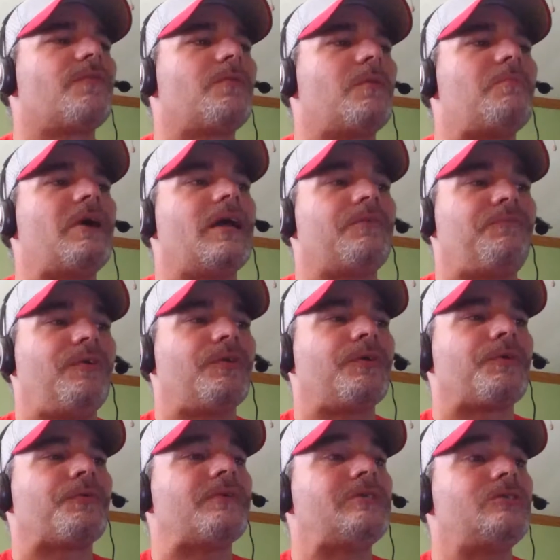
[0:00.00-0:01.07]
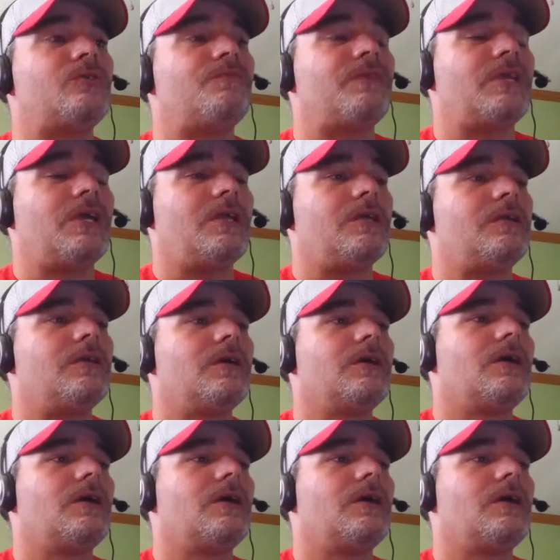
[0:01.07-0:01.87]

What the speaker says: from the bath feeling rejuvenated.